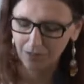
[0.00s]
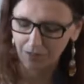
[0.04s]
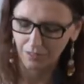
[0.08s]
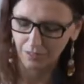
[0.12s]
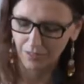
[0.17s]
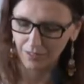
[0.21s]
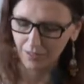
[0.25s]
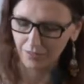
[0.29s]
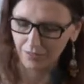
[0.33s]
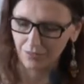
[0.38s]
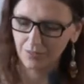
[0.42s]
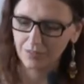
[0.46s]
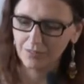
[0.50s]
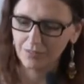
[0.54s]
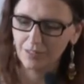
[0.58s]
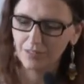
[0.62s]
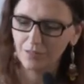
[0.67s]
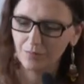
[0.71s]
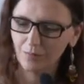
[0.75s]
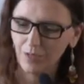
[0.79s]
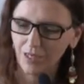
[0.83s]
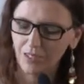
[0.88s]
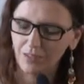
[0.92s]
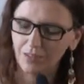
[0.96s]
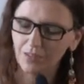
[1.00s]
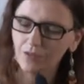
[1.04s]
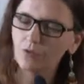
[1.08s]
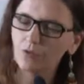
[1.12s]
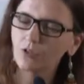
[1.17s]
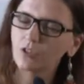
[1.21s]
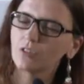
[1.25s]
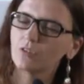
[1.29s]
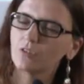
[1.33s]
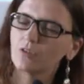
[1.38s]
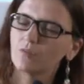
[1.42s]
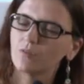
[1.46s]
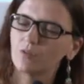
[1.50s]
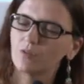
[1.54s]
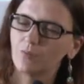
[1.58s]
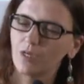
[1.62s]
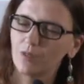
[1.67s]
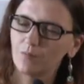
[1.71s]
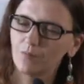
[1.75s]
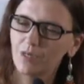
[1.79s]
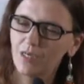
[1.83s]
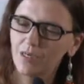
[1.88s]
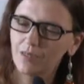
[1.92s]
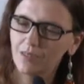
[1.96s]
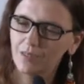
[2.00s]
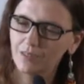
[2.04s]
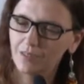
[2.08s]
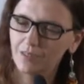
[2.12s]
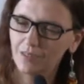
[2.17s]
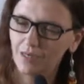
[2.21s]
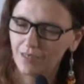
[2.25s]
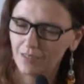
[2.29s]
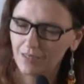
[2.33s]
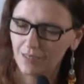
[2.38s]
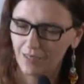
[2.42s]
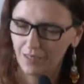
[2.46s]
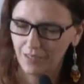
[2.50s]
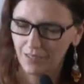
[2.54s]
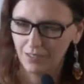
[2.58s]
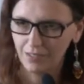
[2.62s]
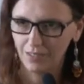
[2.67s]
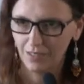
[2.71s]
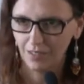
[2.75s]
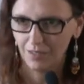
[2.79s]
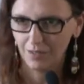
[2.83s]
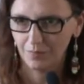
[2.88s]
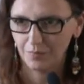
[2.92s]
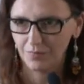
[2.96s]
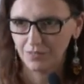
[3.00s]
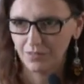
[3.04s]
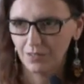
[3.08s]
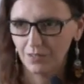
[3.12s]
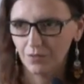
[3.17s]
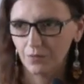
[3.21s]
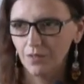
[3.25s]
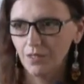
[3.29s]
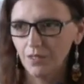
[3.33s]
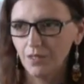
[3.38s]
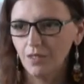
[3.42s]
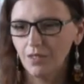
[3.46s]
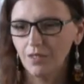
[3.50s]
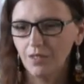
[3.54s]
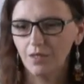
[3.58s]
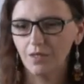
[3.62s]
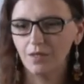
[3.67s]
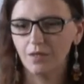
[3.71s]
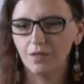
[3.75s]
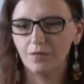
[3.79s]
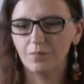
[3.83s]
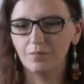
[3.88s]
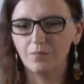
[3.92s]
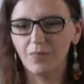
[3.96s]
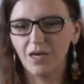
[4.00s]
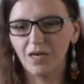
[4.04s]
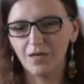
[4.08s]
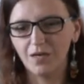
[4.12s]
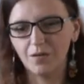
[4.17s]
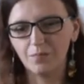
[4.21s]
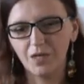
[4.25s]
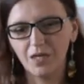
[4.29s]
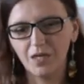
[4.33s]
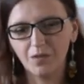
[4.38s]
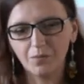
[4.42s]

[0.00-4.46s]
can understand by the notion of the barbarian in archaic times. So my